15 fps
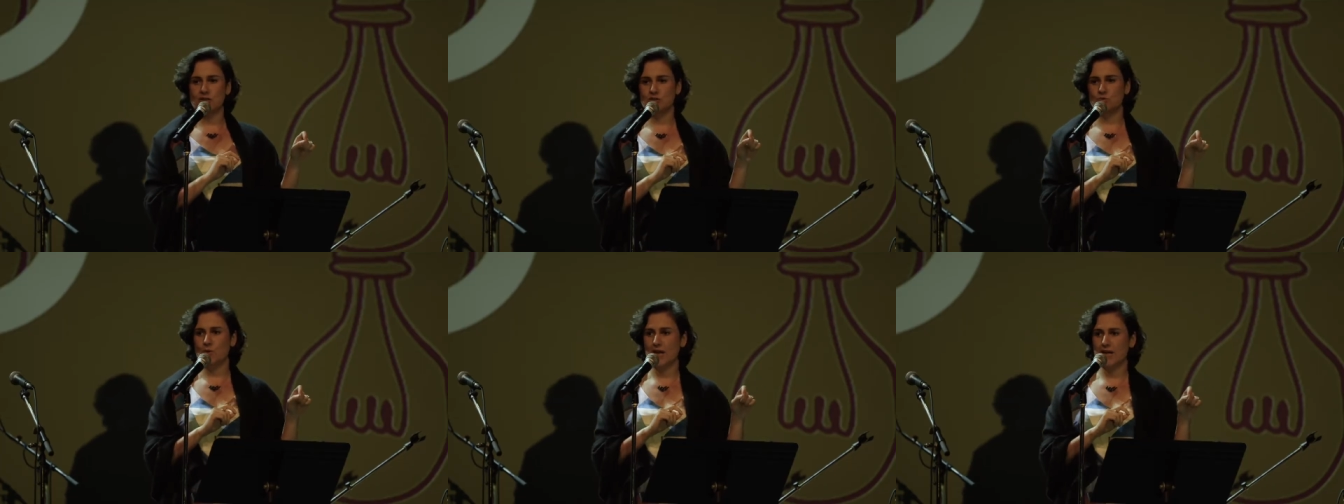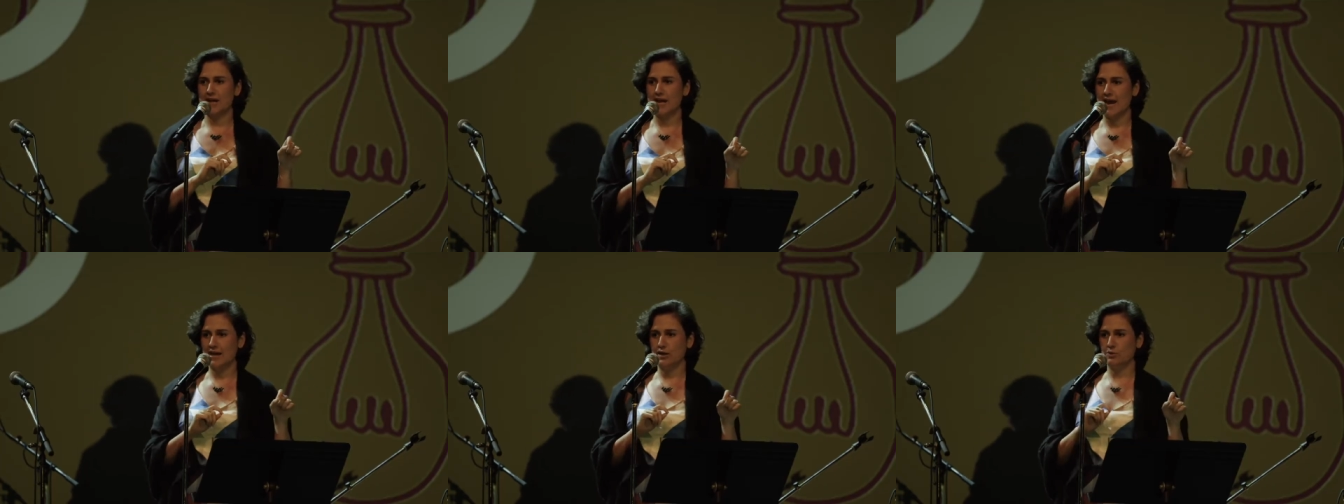as one
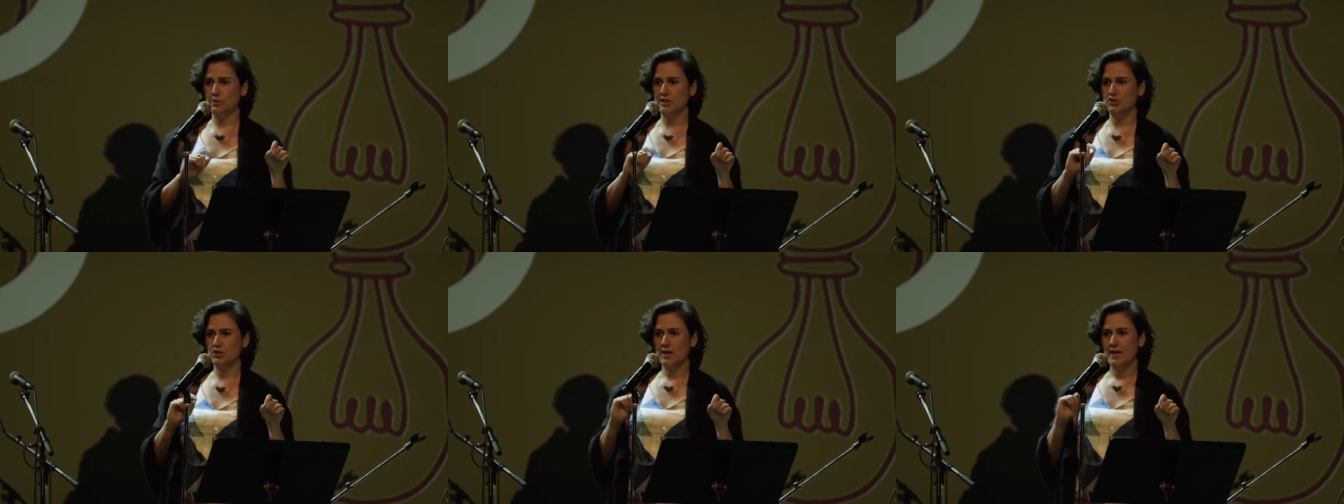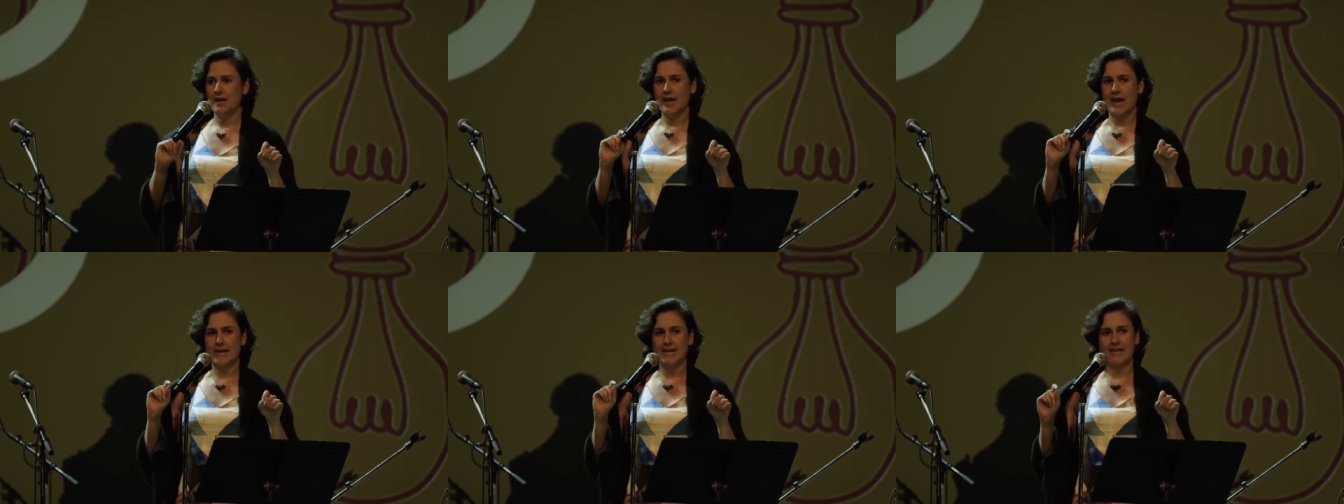language
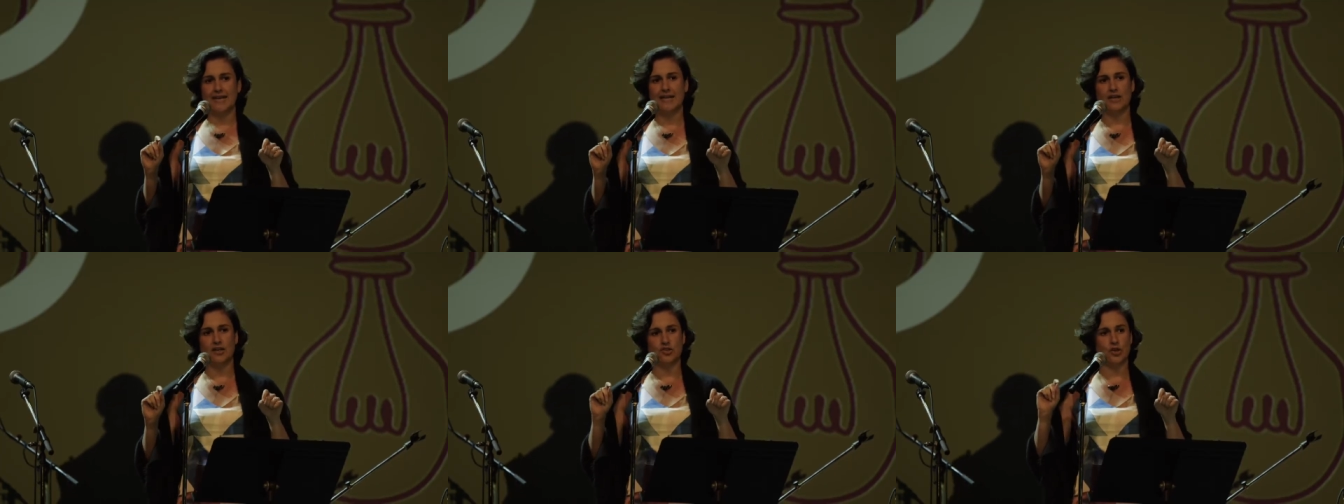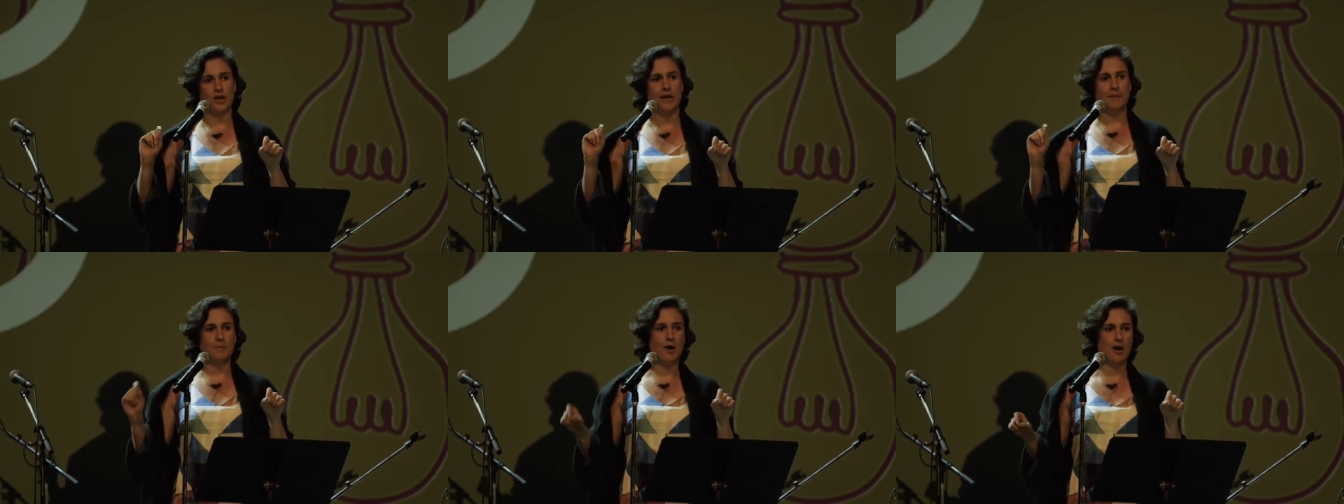and English
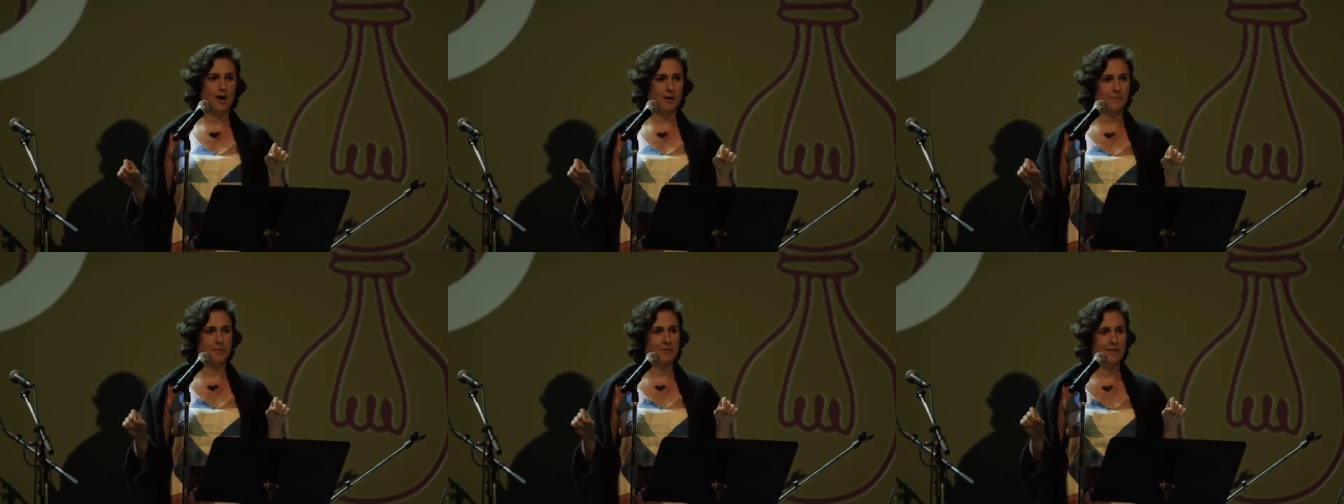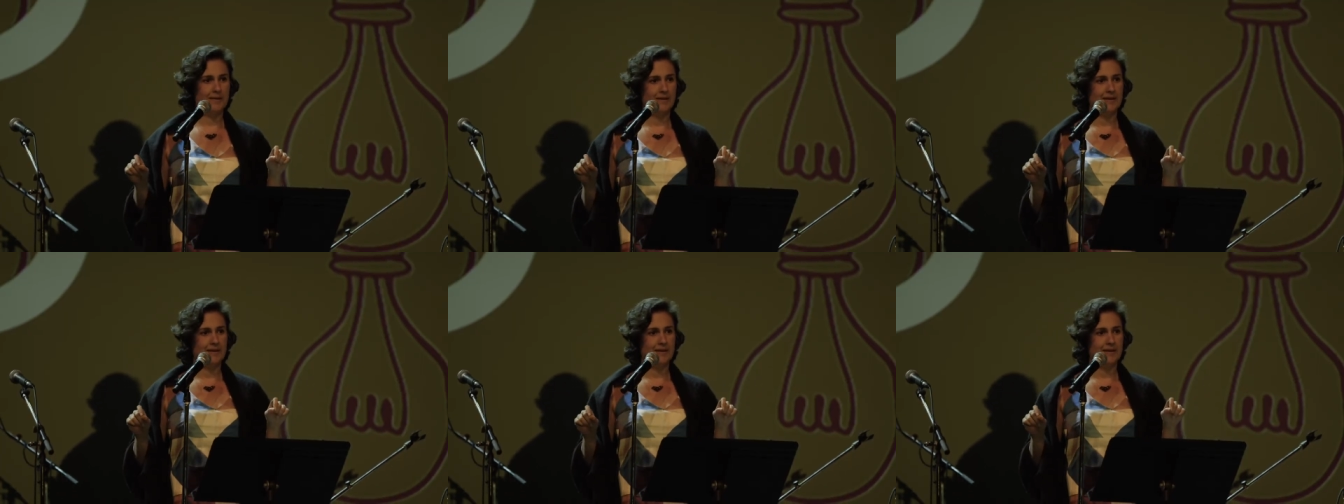hip-hop